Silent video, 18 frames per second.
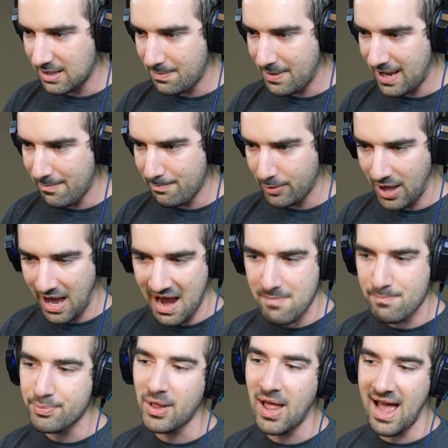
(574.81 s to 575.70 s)
to be
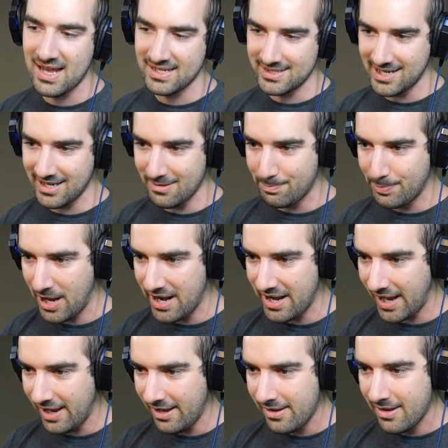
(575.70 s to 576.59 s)
blight blasted,
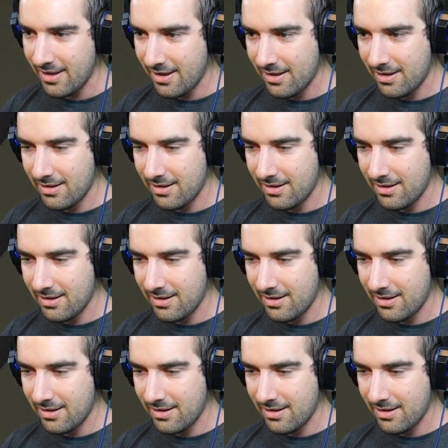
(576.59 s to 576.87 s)
buddy.